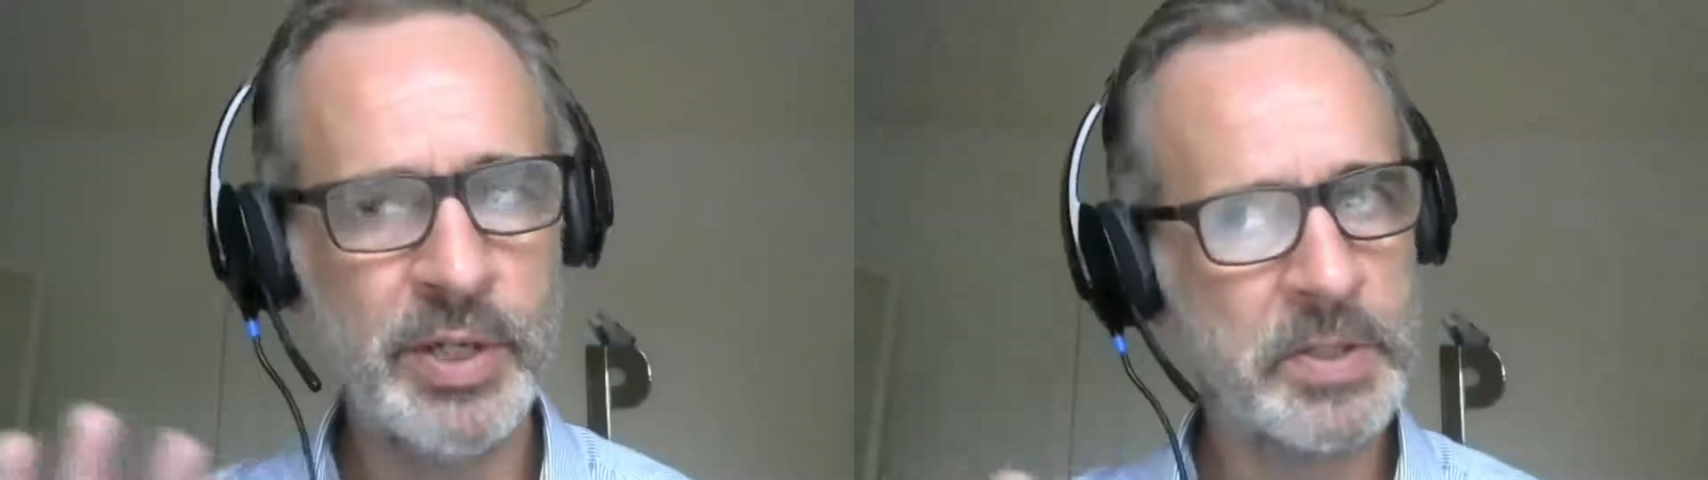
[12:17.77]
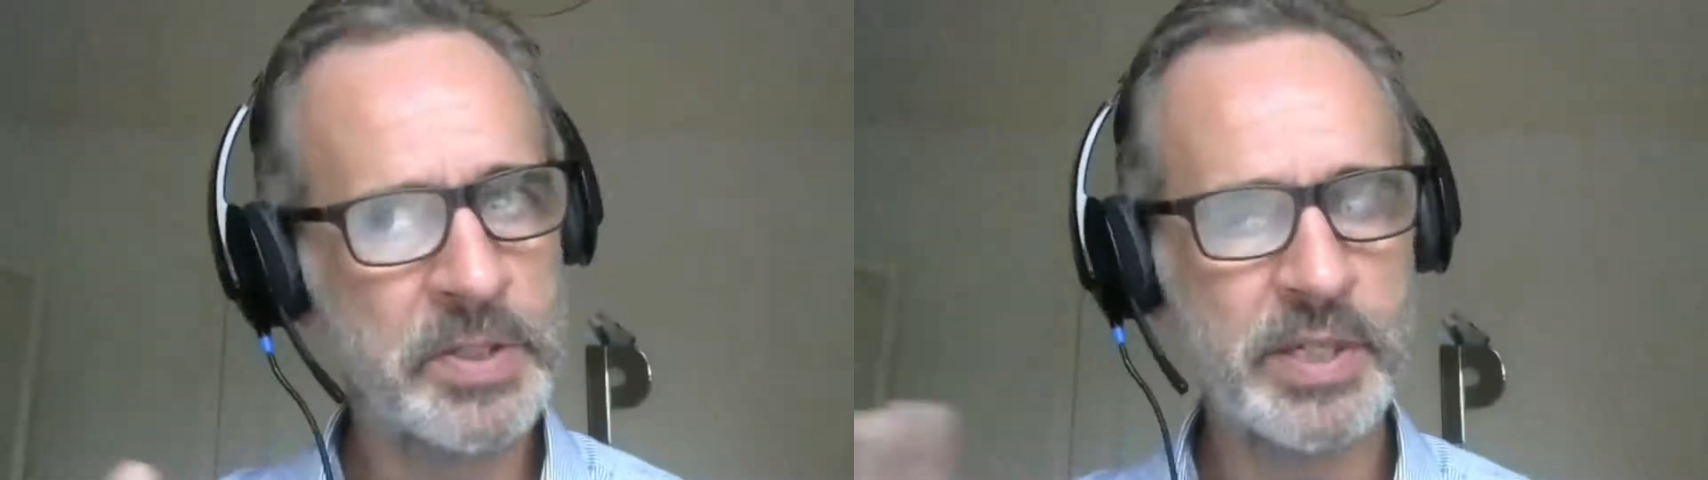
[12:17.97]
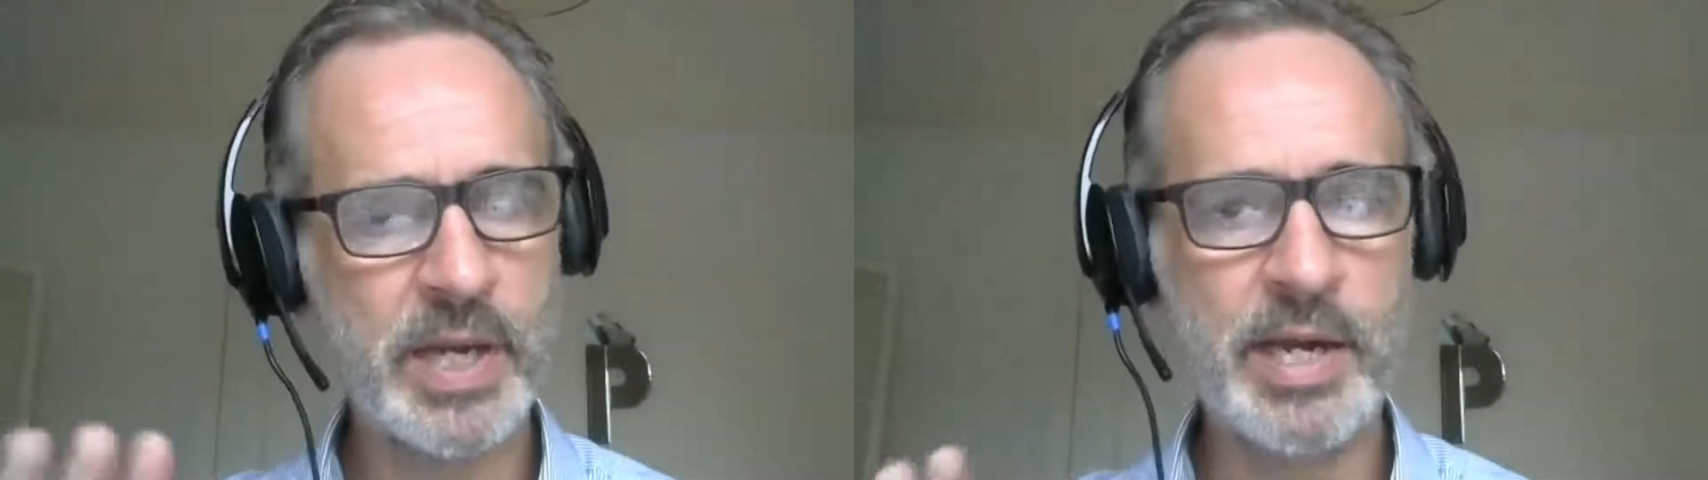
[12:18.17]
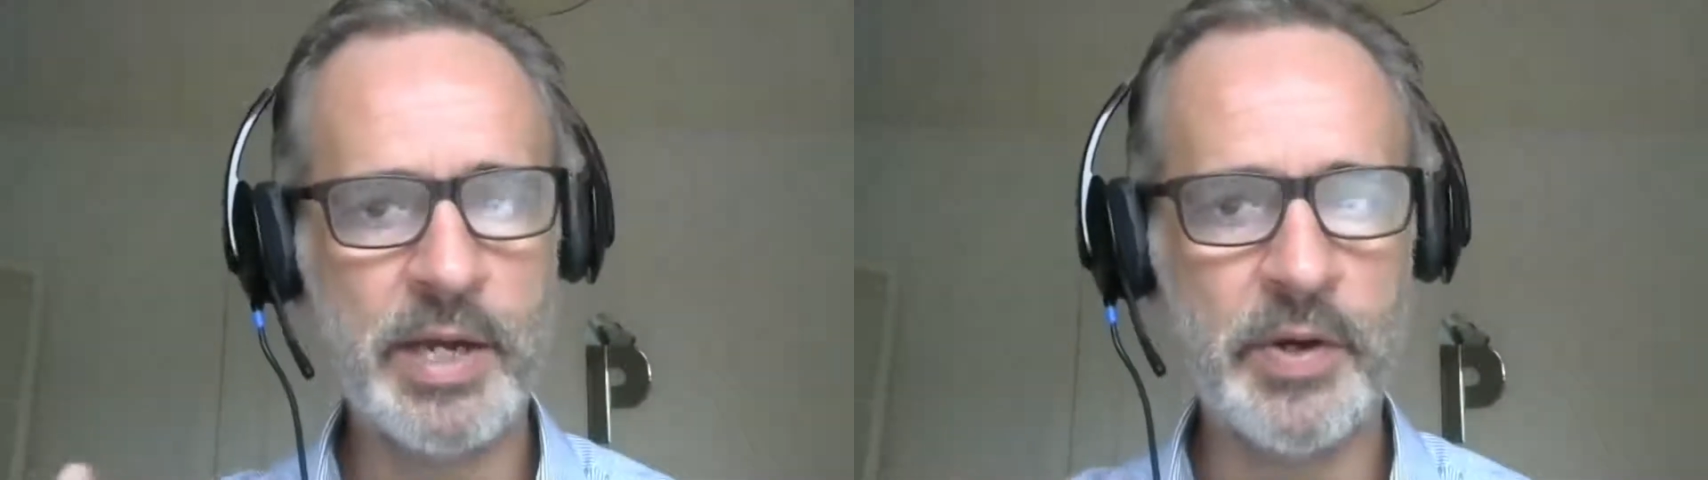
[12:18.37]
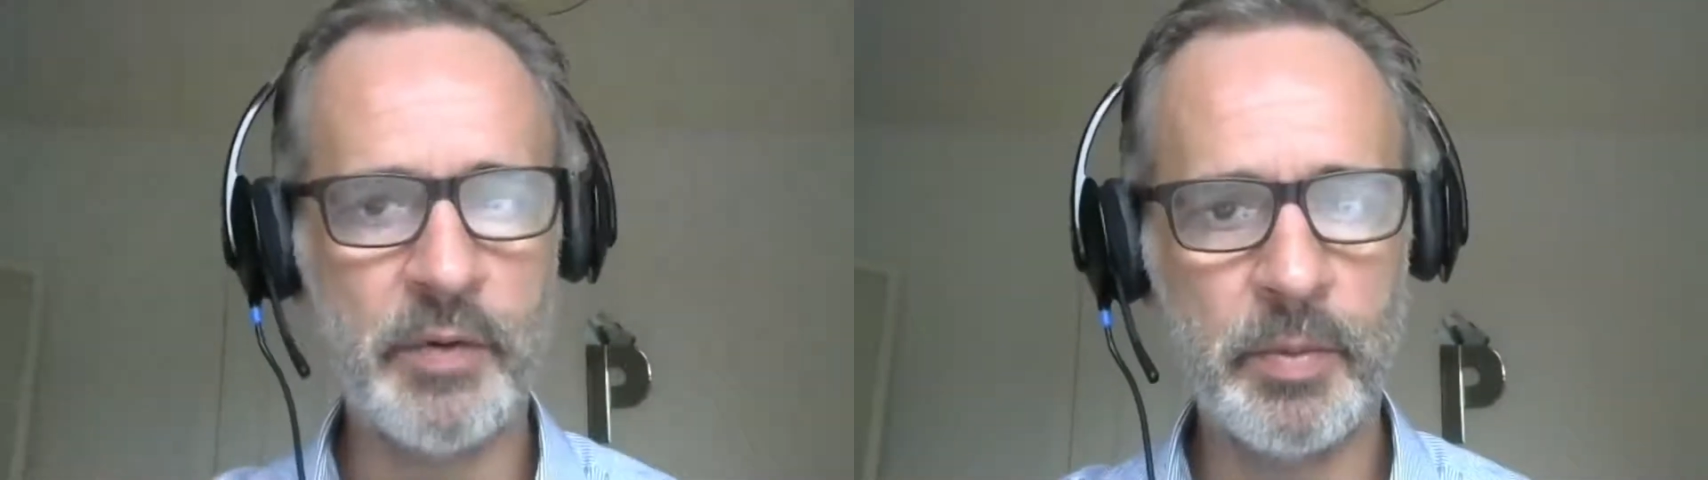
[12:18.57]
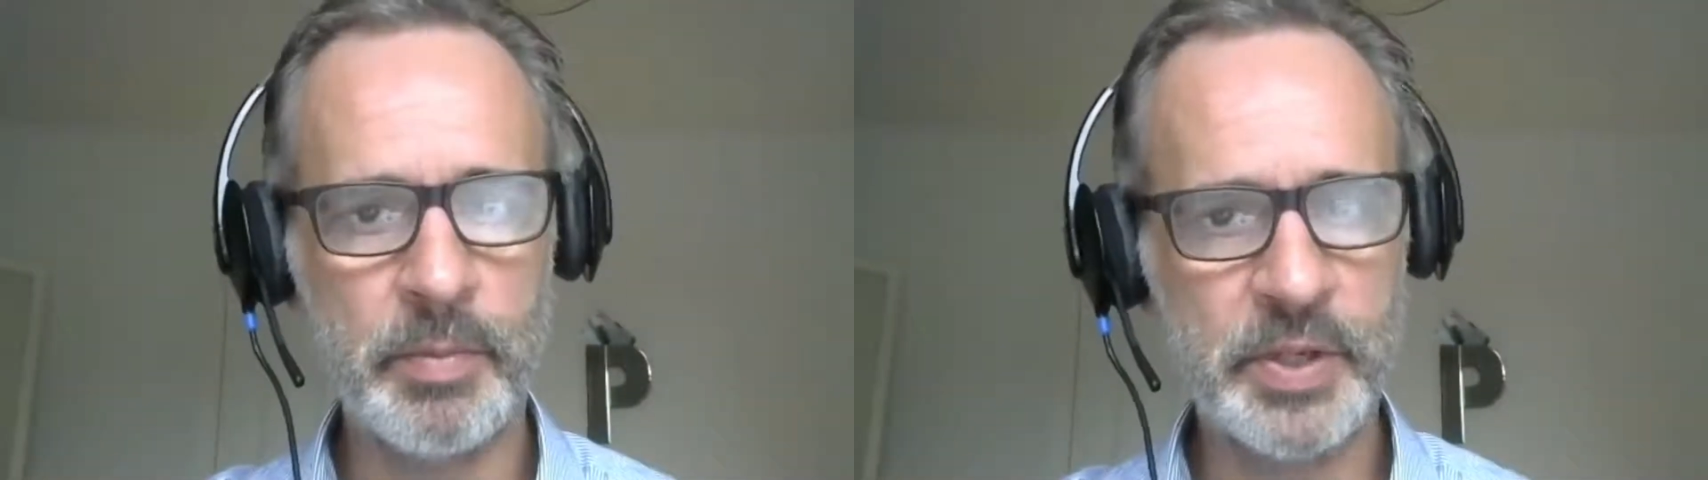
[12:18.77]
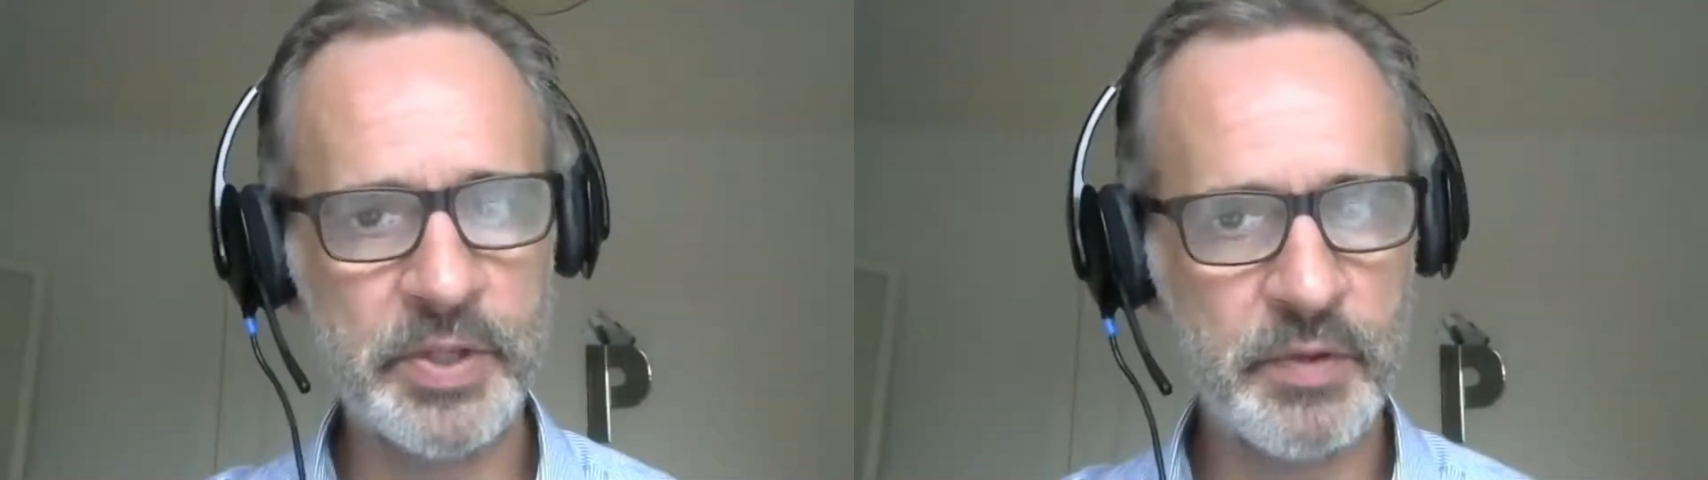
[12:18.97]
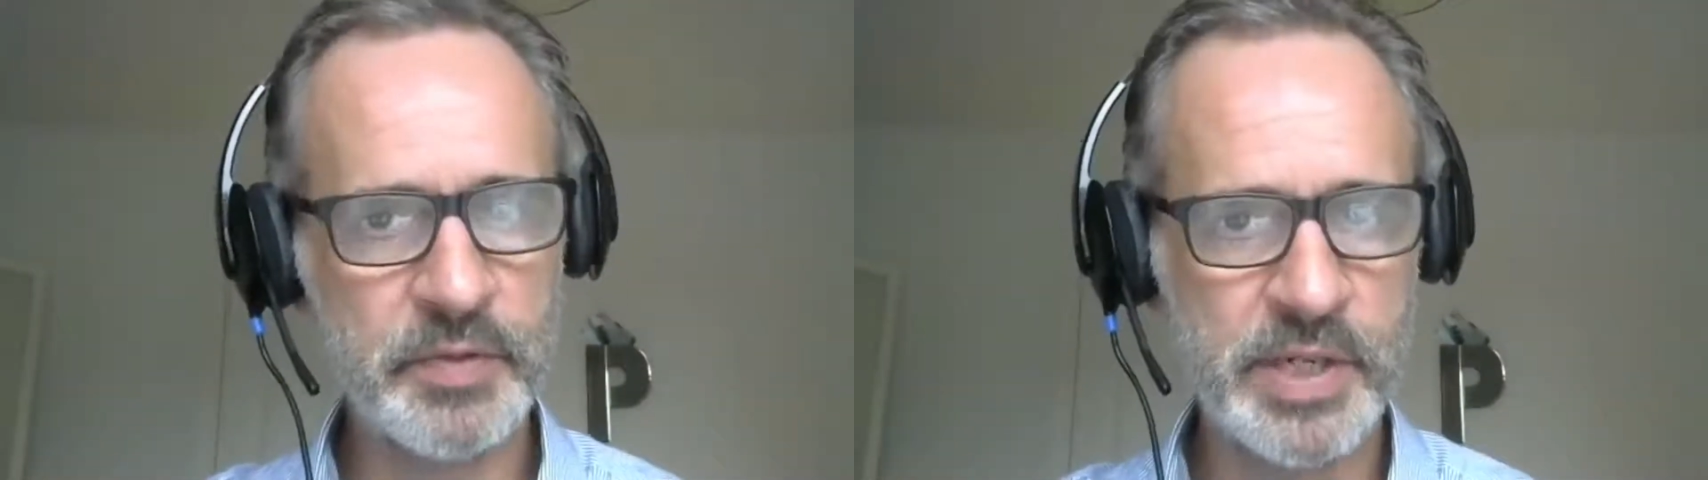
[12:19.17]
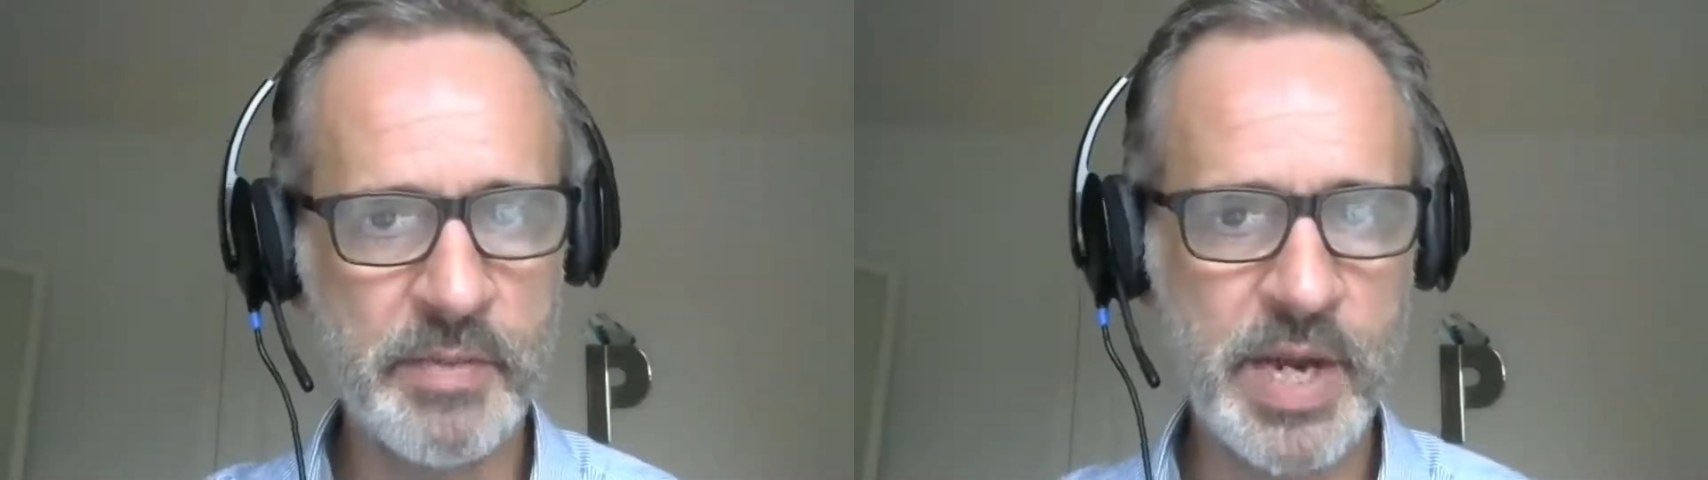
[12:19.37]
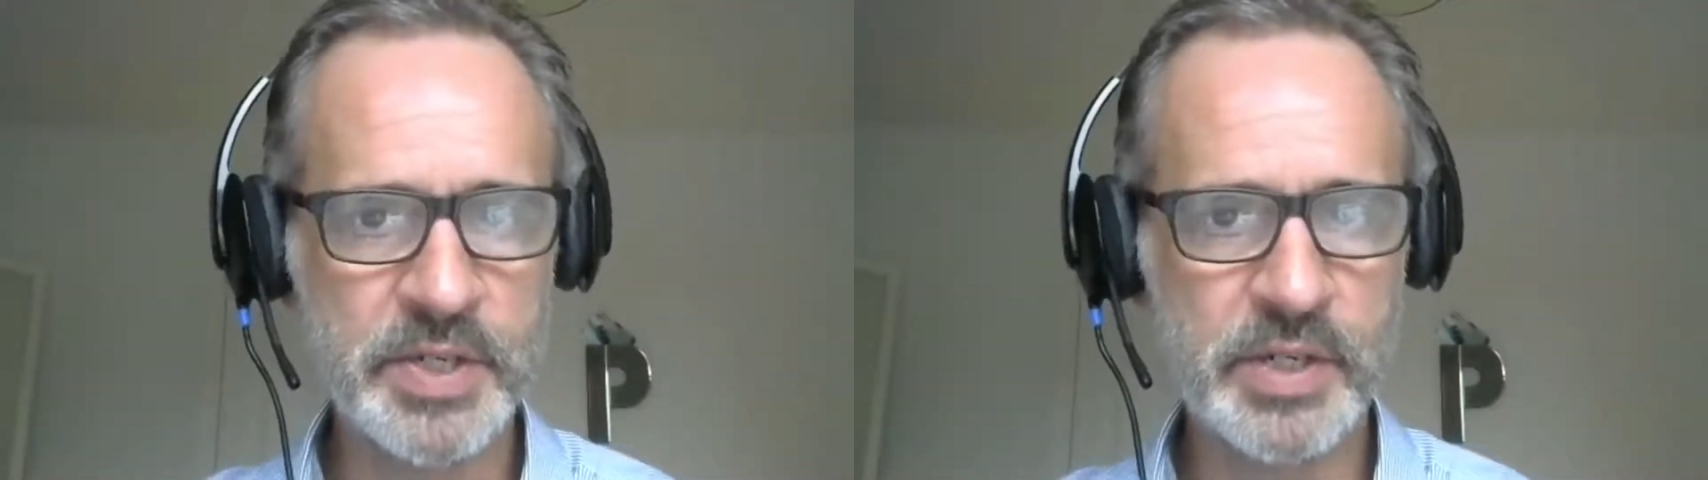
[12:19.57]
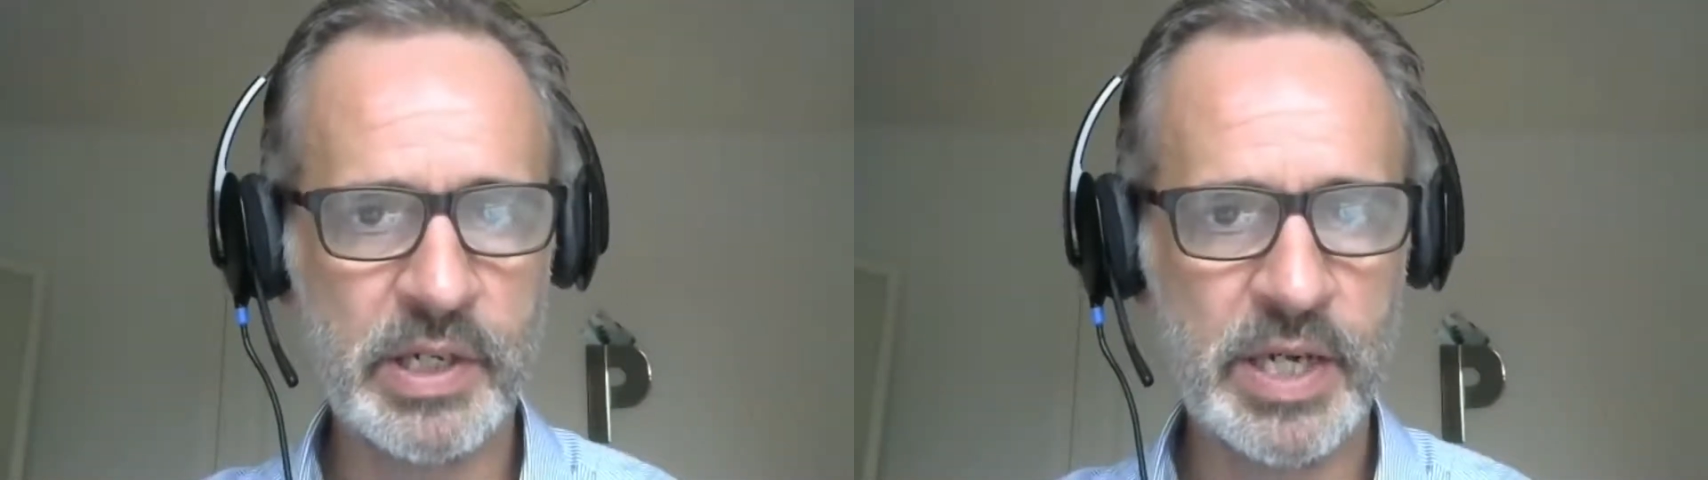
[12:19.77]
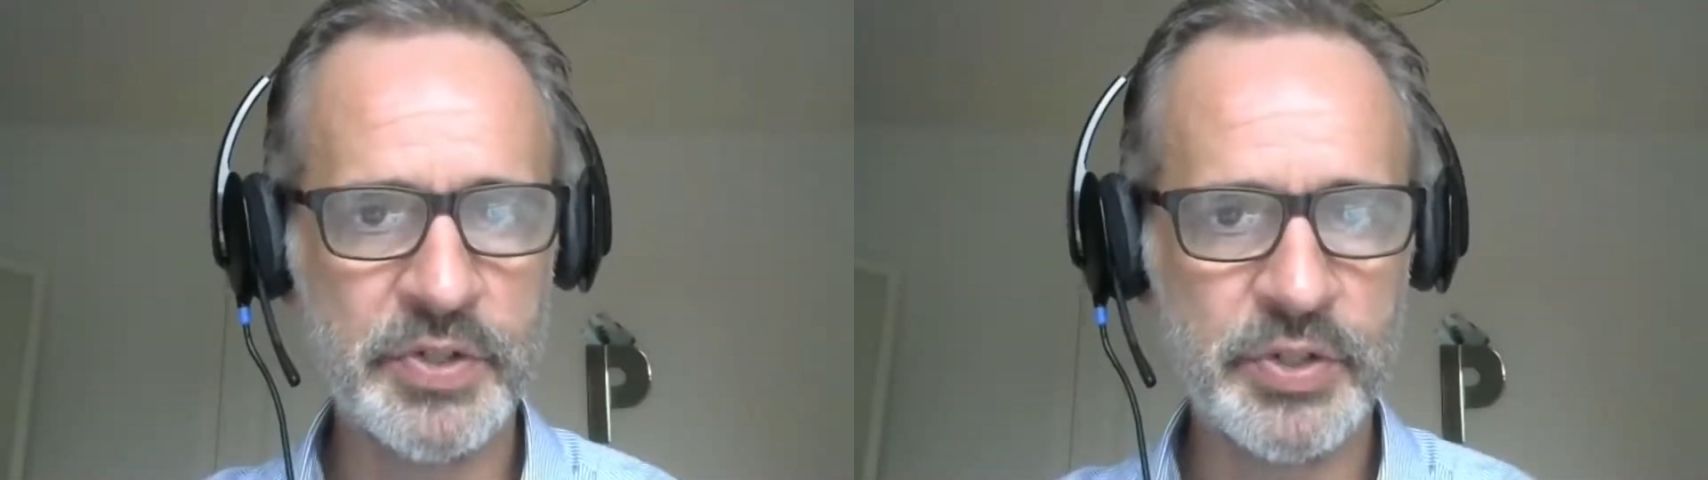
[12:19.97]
slightly different because obviously masterclass